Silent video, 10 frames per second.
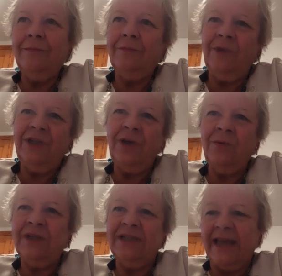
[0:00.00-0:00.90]
We
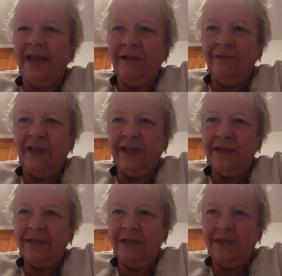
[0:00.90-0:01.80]
don't delve
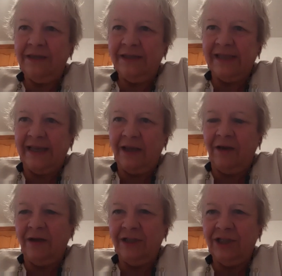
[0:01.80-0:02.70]
like
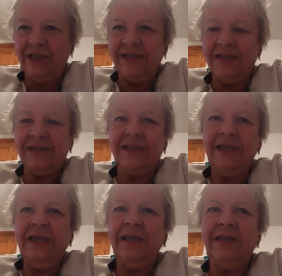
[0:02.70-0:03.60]
psychologists
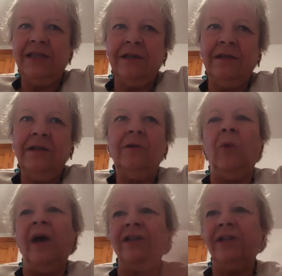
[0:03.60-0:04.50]
into
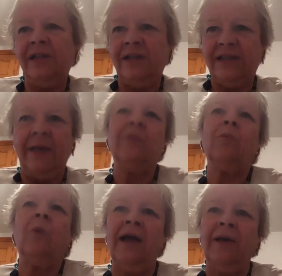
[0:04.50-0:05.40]
why do you think this happened,
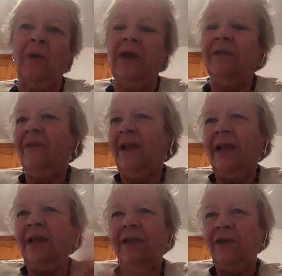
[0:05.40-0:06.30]
why. In fact,
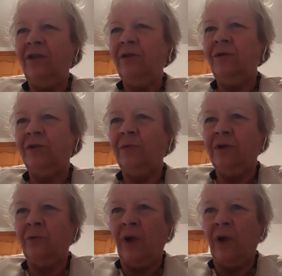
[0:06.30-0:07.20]
I never use the
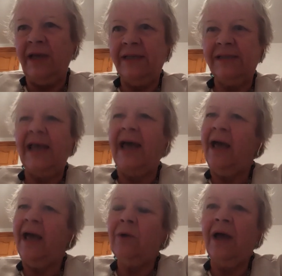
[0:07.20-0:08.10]
word why. It's
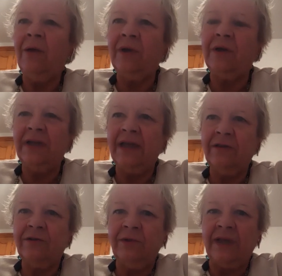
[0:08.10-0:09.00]
how are we going to get
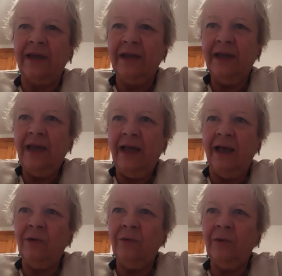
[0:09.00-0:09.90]
through that?
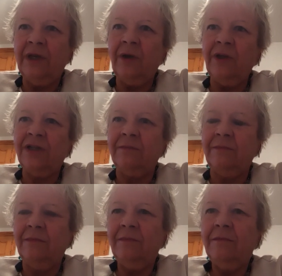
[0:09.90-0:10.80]
How are we going to
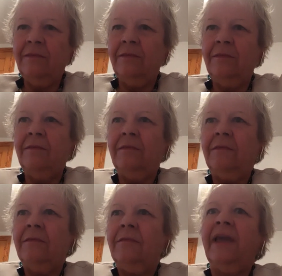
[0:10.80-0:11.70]

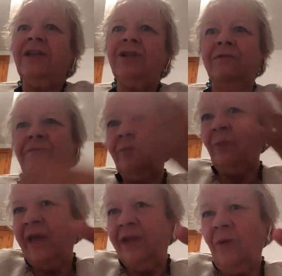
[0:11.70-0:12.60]
get you from
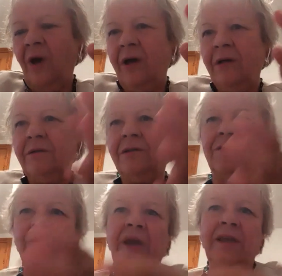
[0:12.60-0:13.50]
where you are
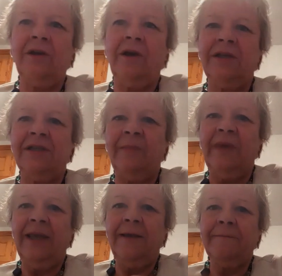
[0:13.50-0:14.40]
to where you're going to
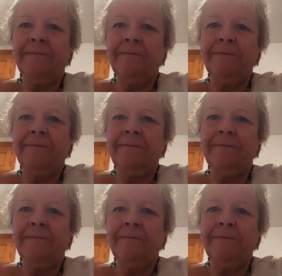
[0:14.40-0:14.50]
be?